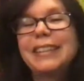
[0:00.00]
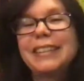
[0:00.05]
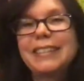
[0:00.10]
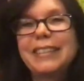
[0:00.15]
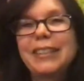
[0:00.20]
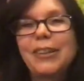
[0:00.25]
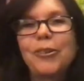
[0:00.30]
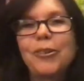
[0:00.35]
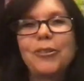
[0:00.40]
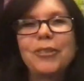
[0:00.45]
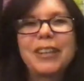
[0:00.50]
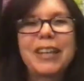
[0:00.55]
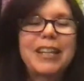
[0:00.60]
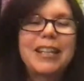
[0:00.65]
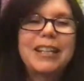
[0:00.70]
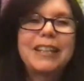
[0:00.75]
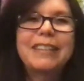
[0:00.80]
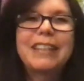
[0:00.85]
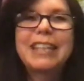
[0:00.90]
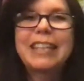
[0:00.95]
So
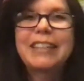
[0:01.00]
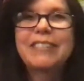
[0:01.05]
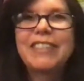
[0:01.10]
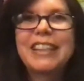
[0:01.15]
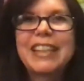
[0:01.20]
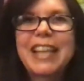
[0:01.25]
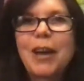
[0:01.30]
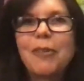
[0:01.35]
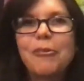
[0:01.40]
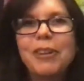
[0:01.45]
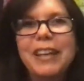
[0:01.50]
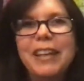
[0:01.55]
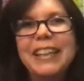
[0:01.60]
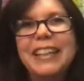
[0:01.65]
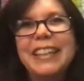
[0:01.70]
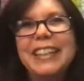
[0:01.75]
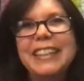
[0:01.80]
kind of think of it that way.